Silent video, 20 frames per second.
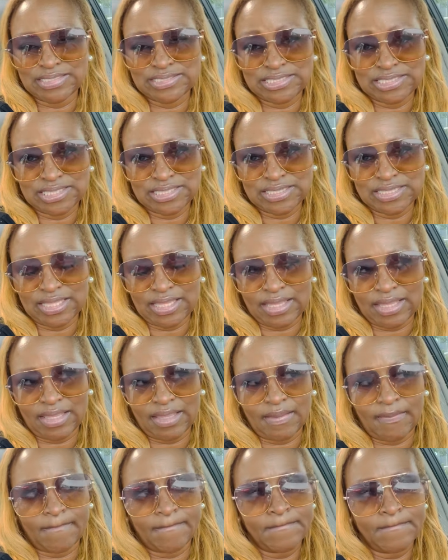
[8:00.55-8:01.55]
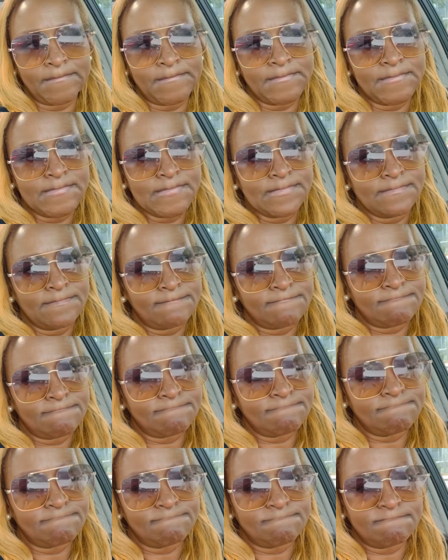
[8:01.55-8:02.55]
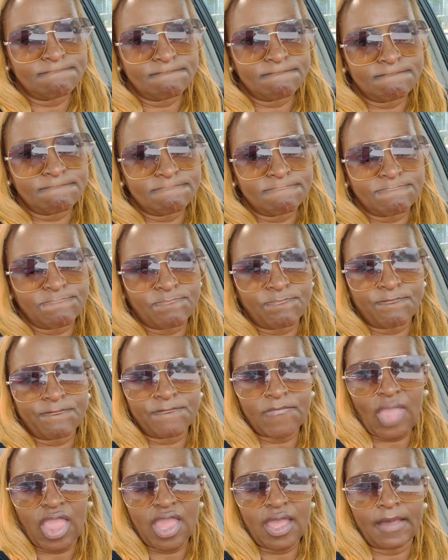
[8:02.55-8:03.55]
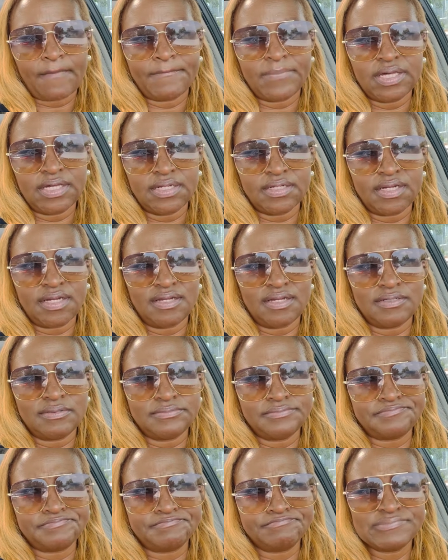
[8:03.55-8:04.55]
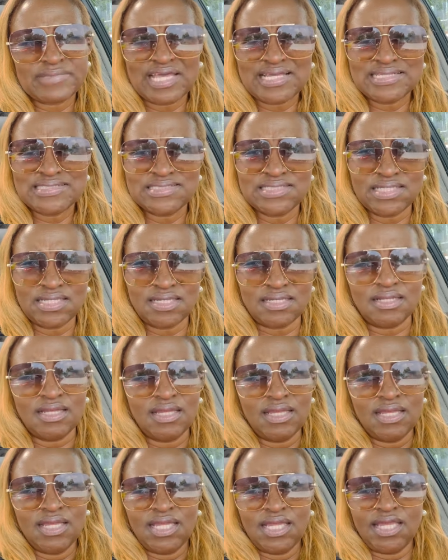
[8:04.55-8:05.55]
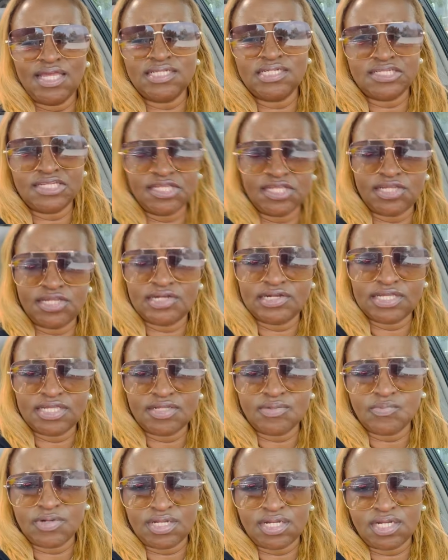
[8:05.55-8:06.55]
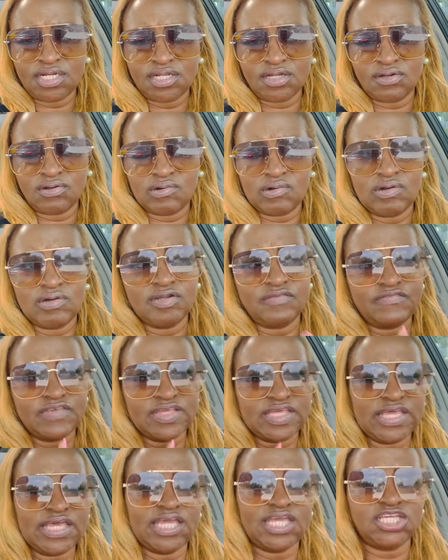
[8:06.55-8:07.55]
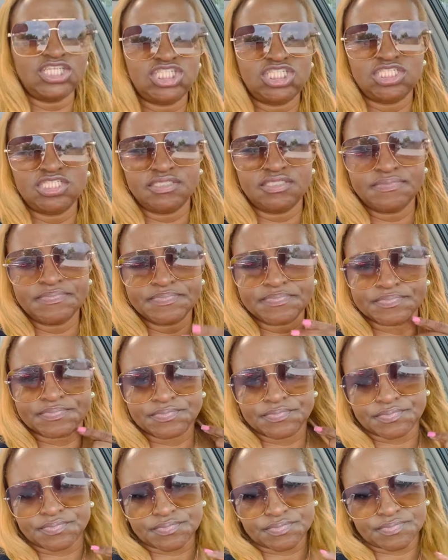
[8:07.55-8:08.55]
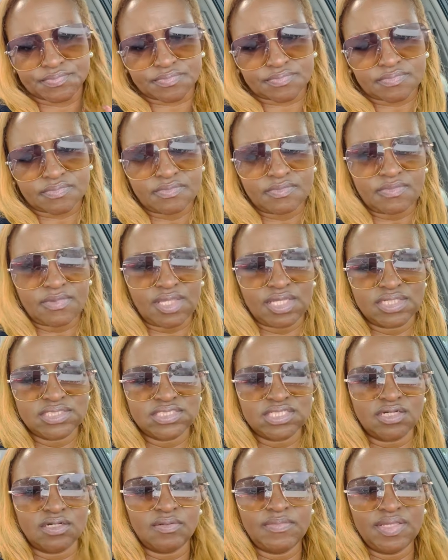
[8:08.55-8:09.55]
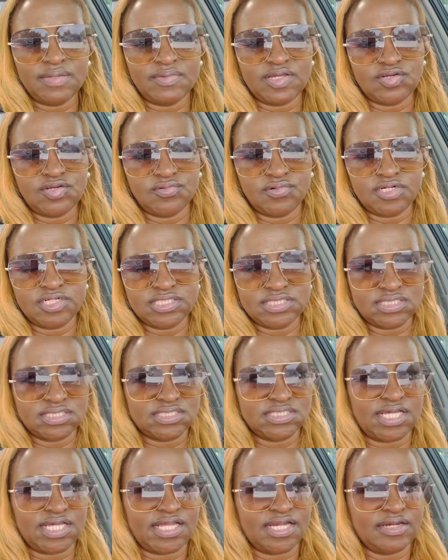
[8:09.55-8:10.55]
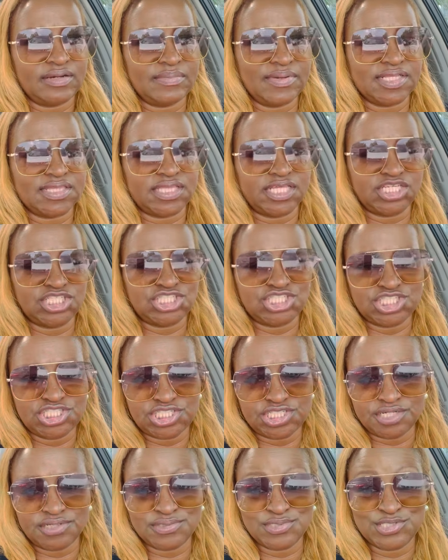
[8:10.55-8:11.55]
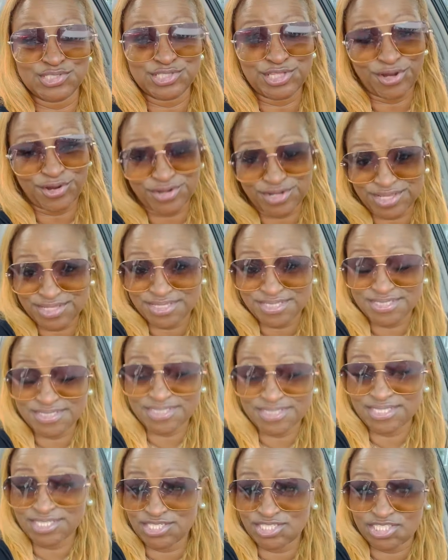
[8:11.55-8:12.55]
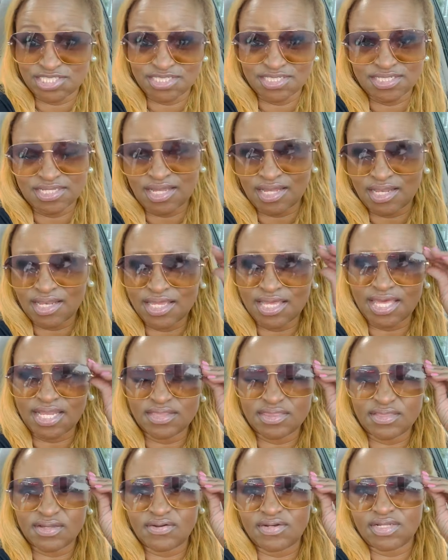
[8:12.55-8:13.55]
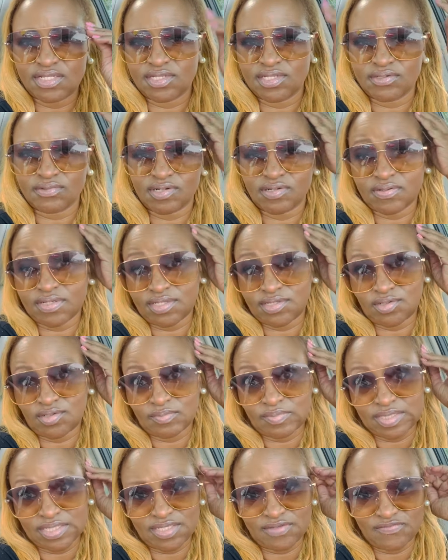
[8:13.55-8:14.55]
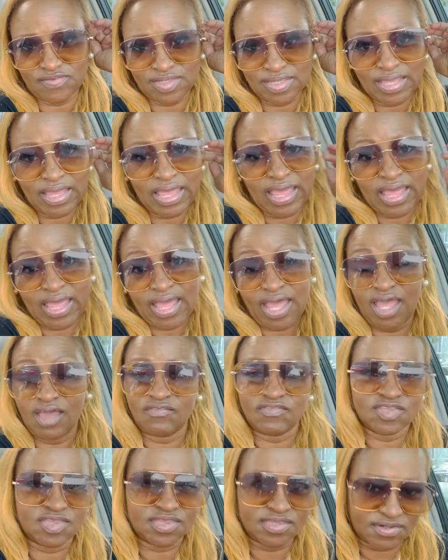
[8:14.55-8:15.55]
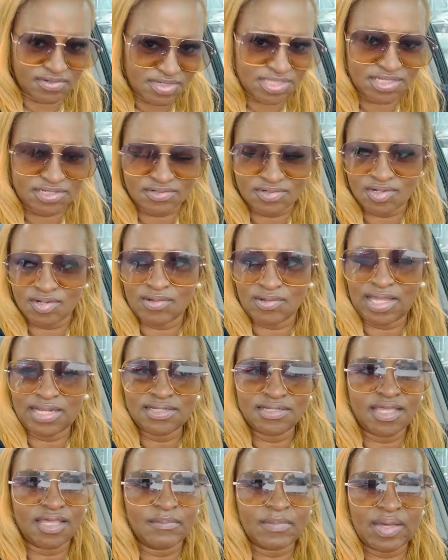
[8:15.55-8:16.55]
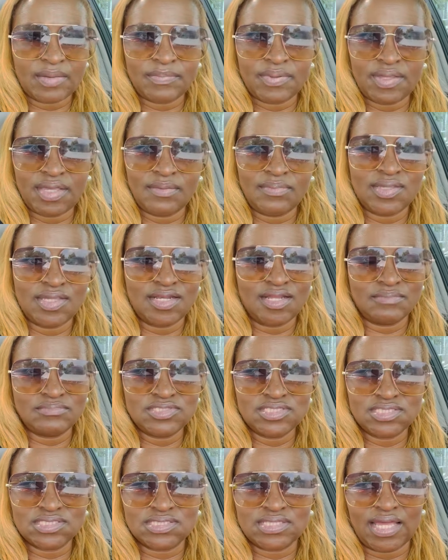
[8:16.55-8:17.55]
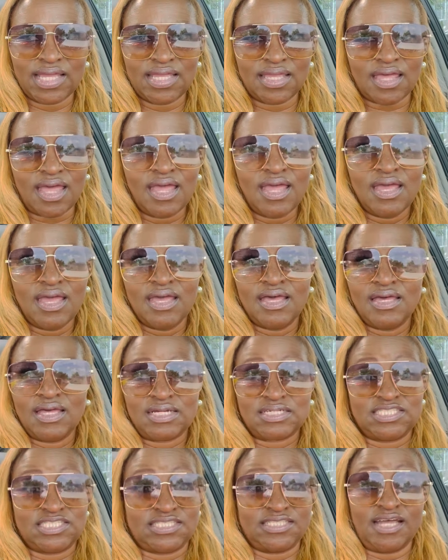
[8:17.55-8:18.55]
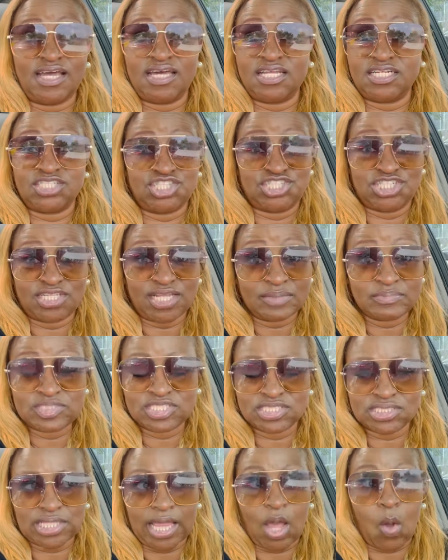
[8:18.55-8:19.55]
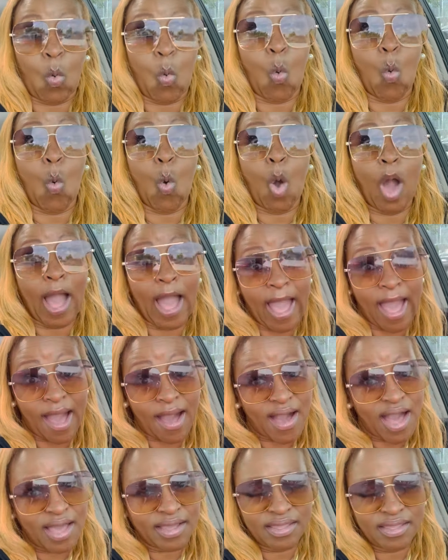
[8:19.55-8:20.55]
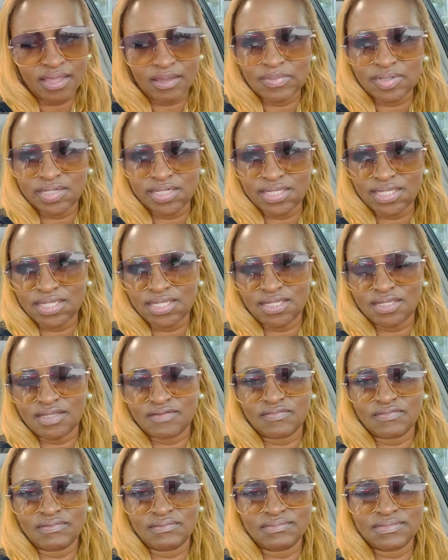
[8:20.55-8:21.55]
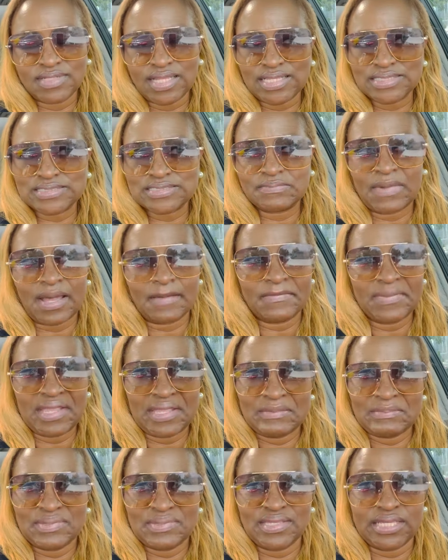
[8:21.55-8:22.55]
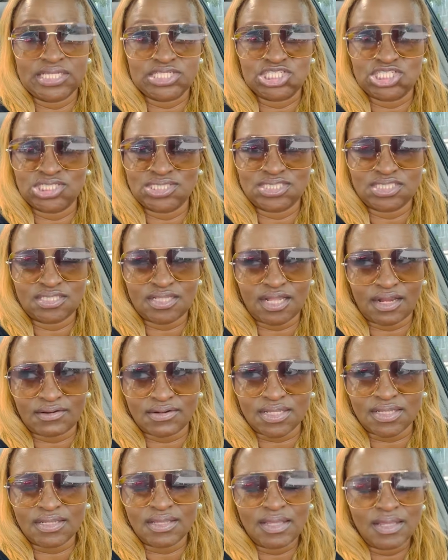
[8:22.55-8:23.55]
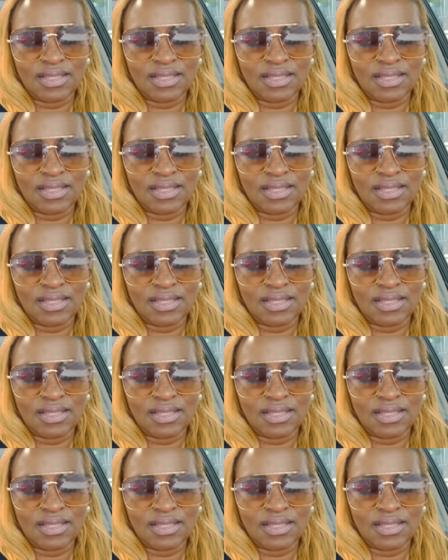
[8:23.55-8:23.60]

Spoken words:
did that. But that's it. End of the year, getting ready to go on a vacation. So me and my daughter is excited about that. She turns 30 this year, y'all. I got a 30-year-old. Can you believe it? I have a 30-year-old. I look at my baby and I'm just like astonished. I'm just like, wow, I can't believe that's my baby and she's 30.